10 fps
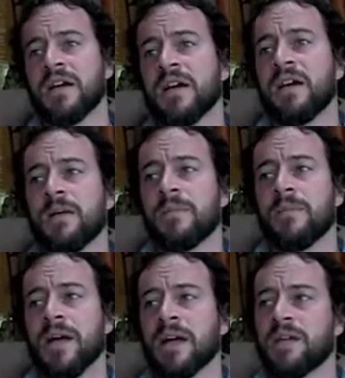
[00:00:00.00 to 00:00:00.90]

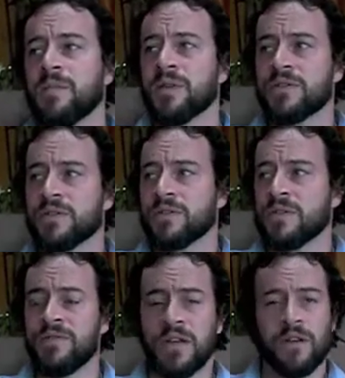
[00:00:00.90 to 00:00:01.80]
Acupuncture is
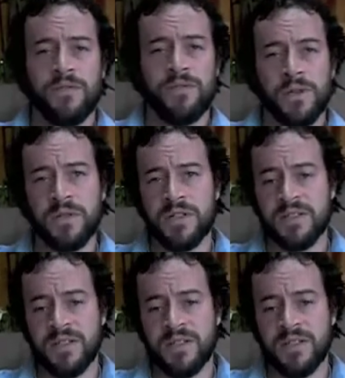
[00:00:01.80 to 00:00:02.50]
very focused,